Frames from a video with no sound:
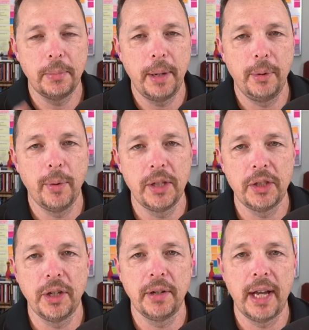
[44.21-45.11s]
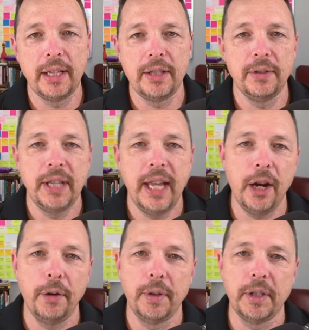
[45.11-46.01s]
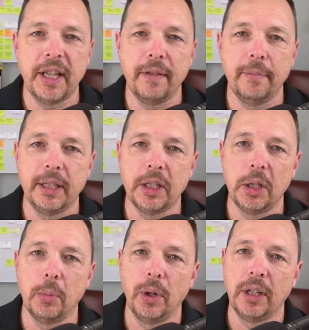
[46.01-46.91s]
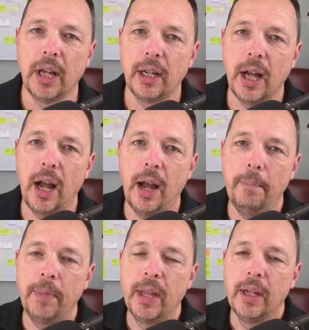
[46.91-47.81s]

maybe watching on iTunes, head over to seven minutes in the morning dot com.